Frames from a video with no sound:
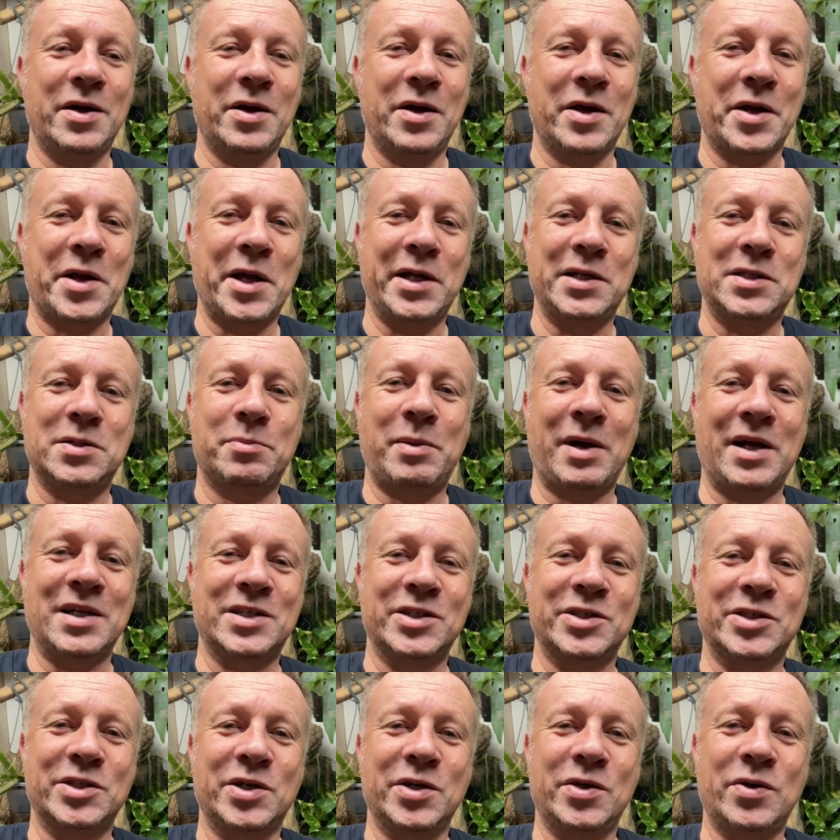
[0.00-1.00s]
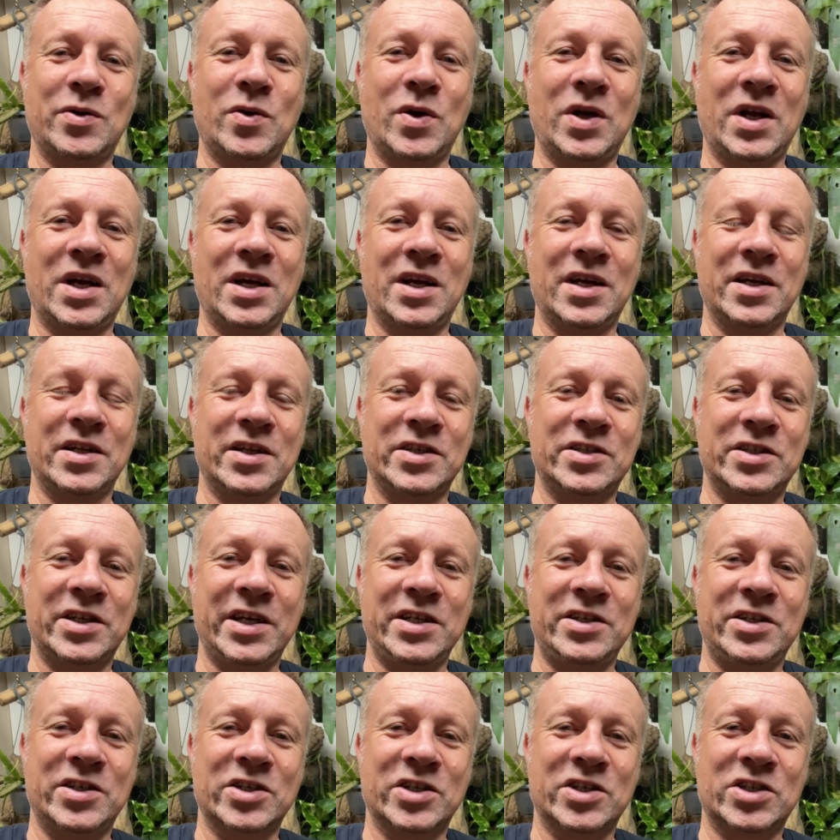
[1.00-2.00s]
kids are back to school, the
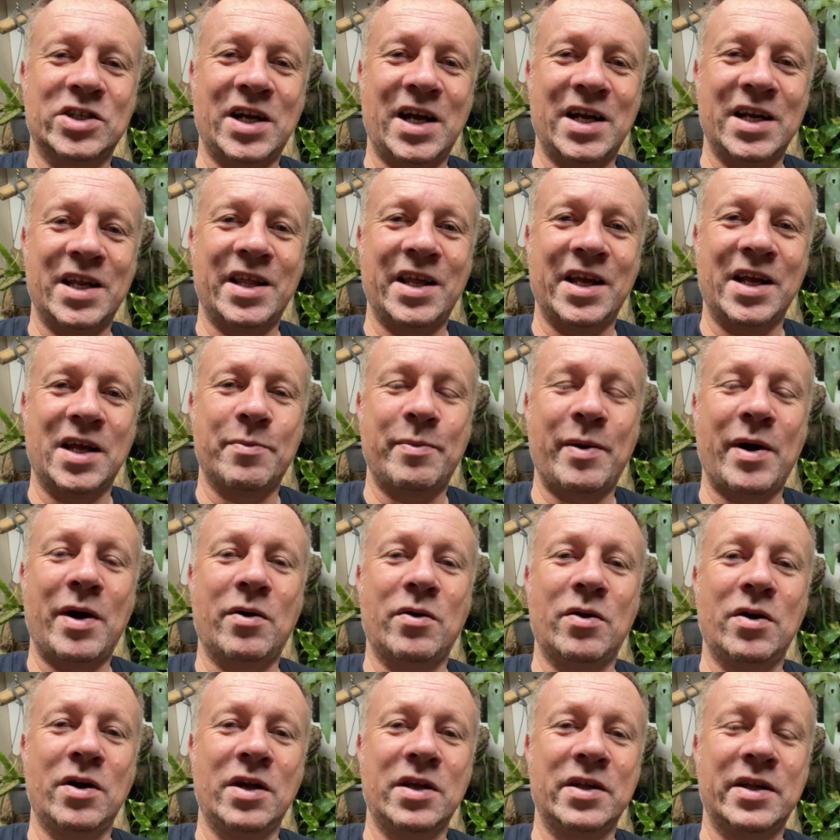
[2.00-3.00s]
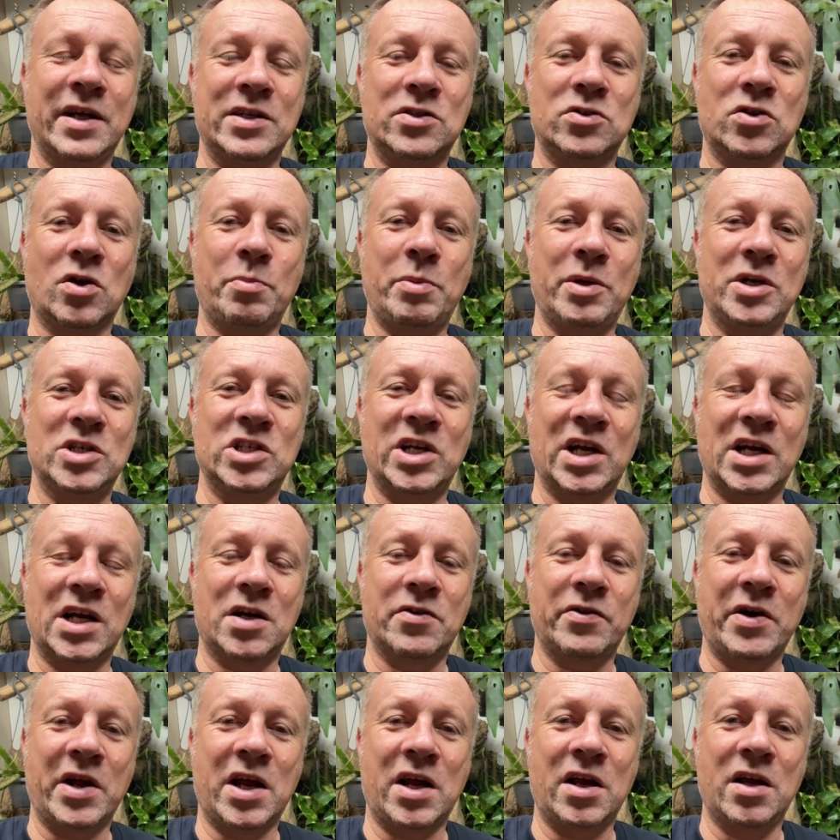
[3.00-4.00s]
teachers are starting to think about their topics, their
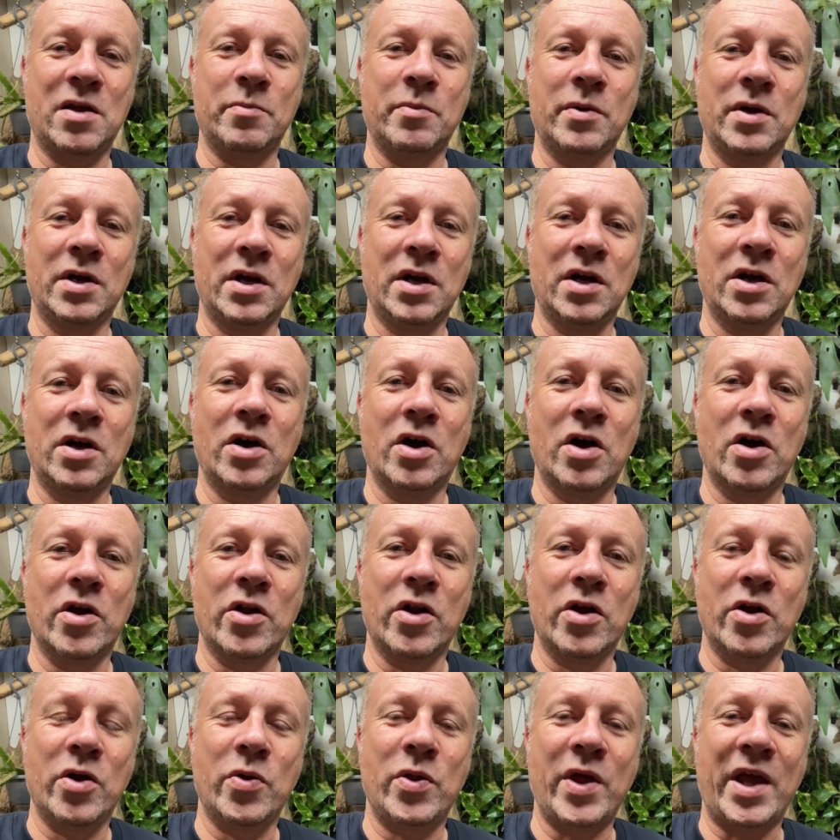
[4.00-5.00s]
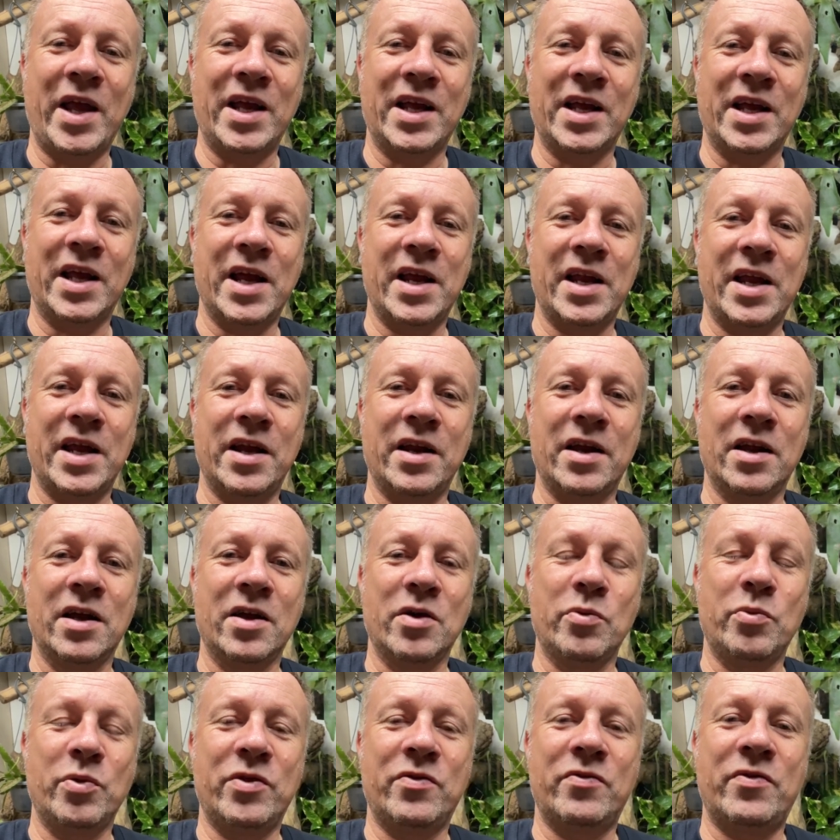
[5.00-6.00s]
curriculum, and who they can get in
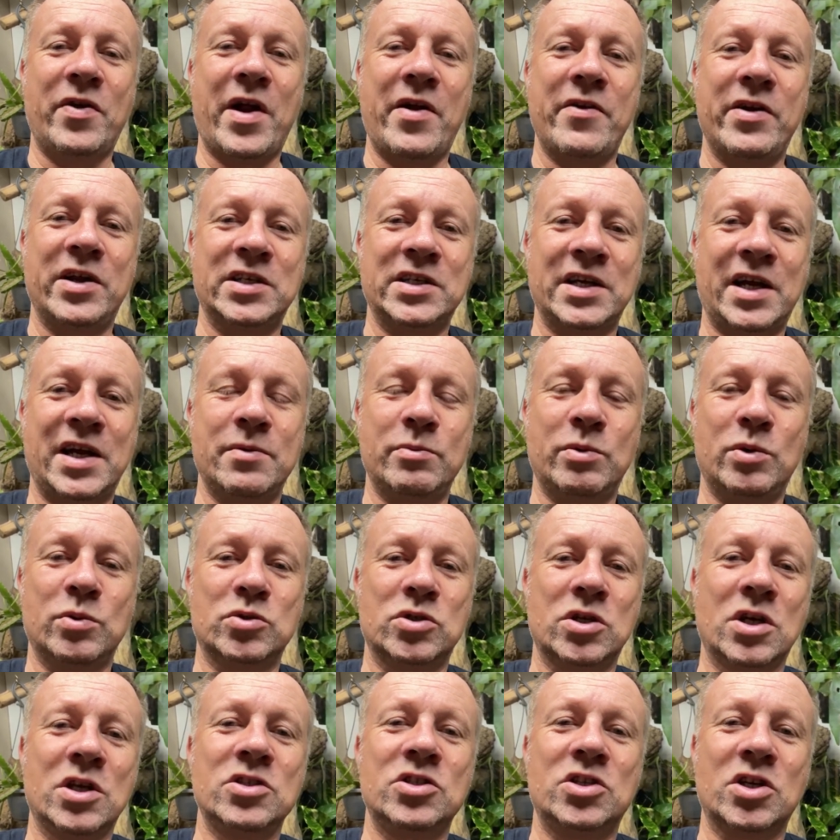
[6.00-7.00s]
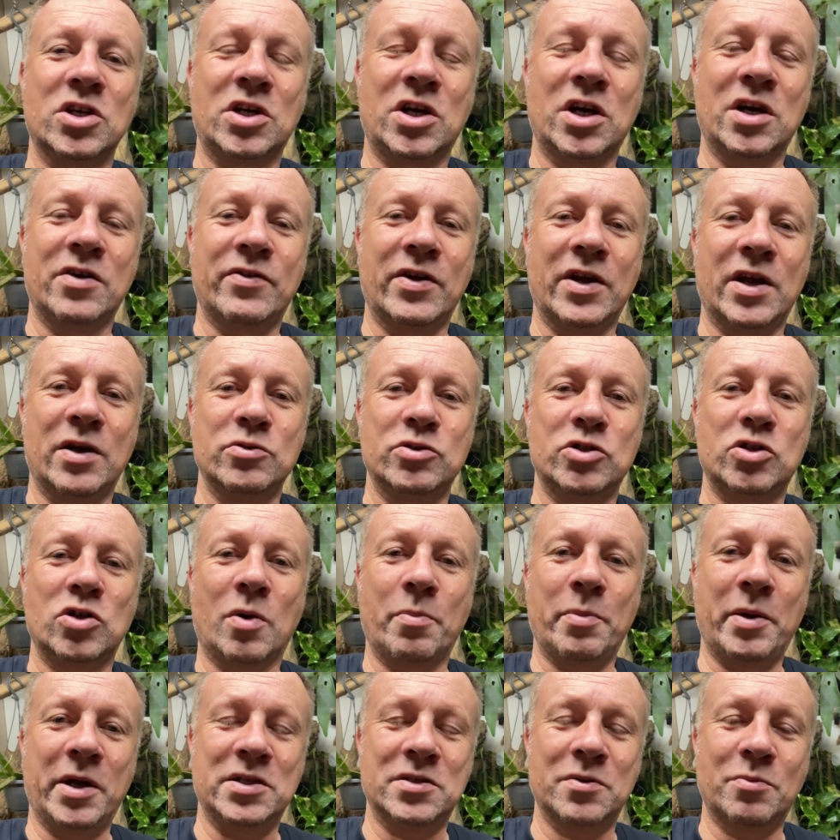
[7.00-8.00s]
with various animals to cover those
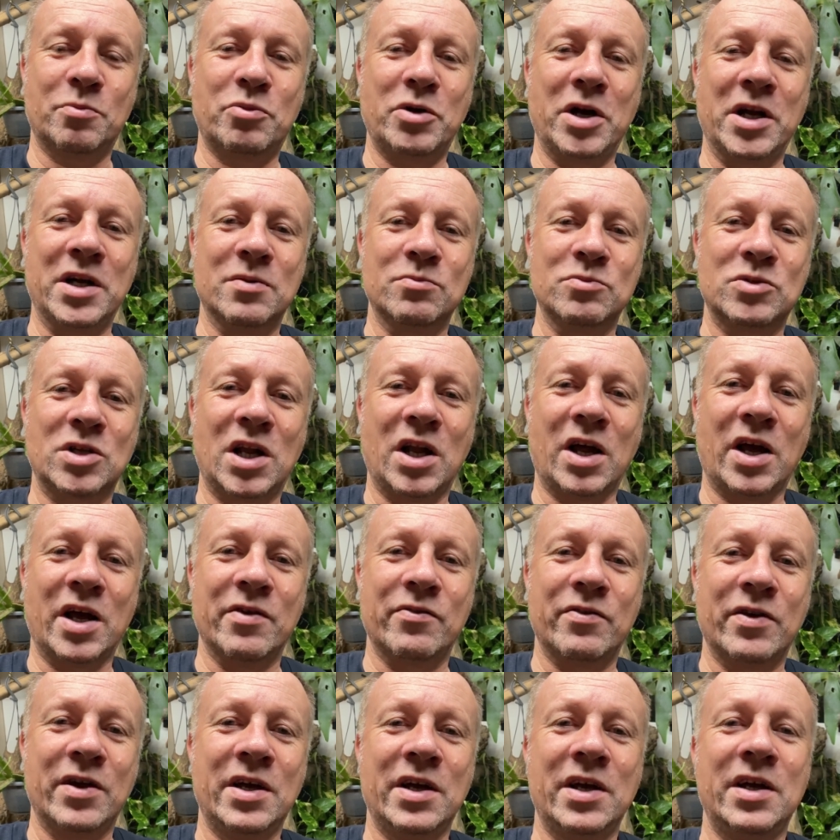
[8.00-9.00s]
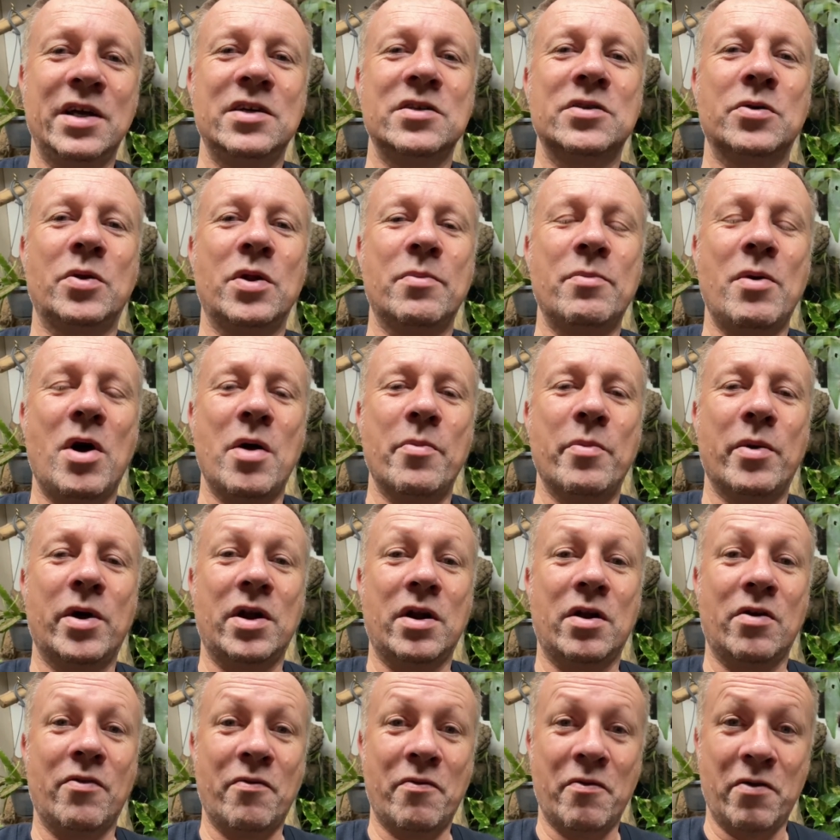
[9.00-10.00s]
topics and bring them to life. So at the moment,
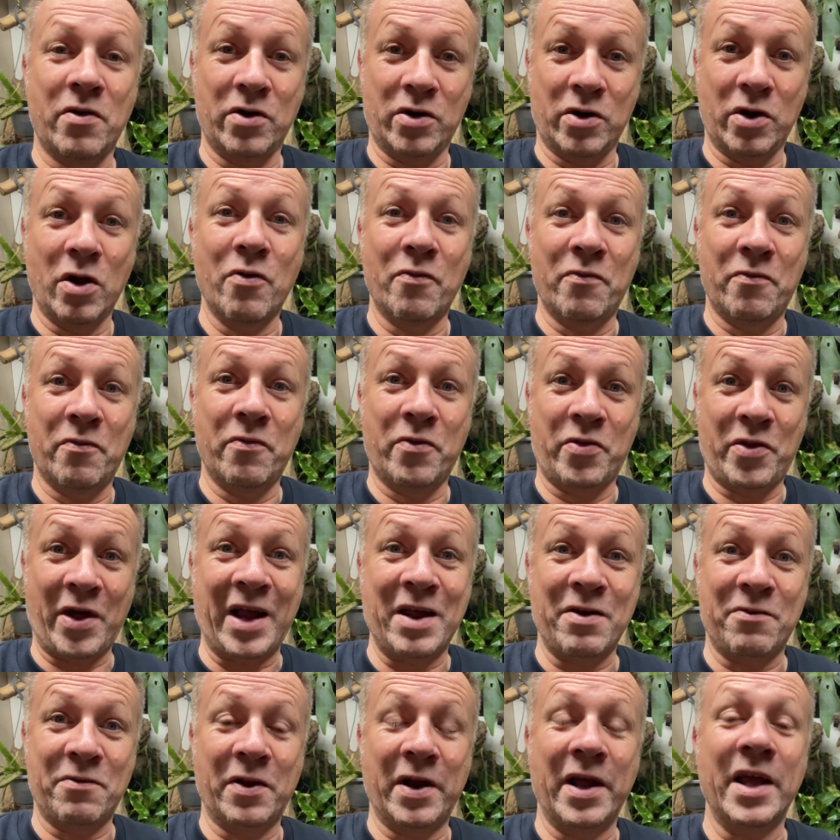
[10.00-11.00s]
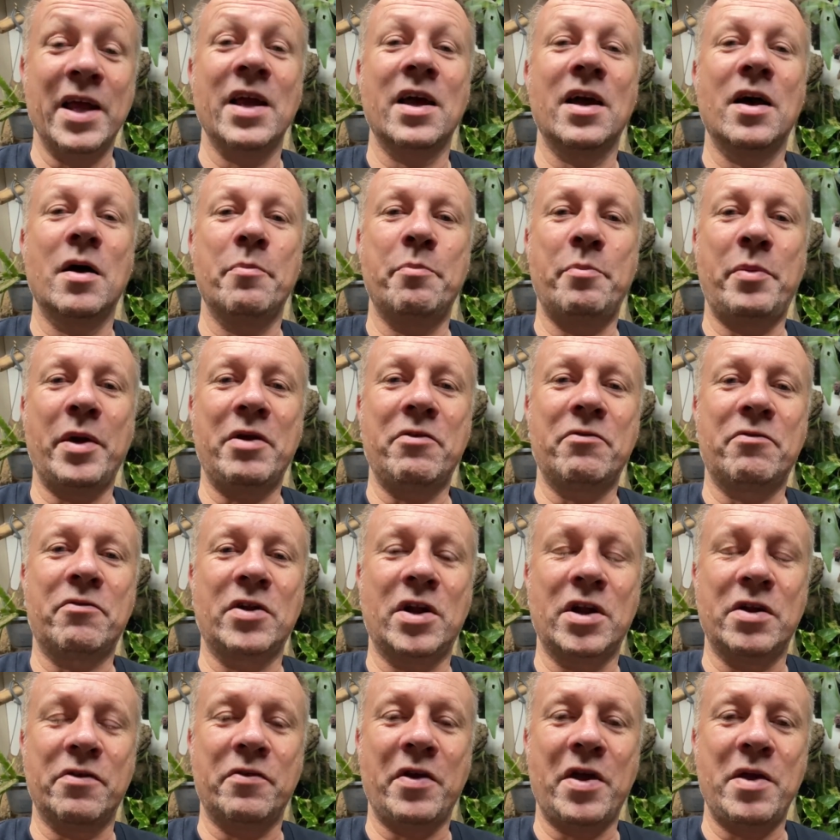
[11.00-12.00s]
thankfully, a big
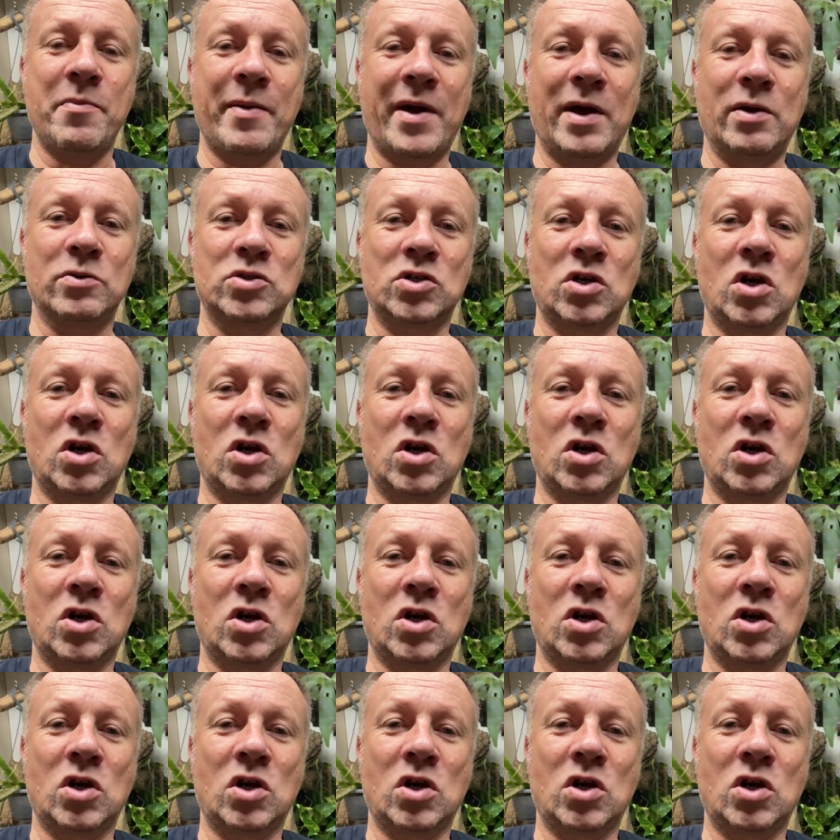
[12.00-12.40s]
flood of emails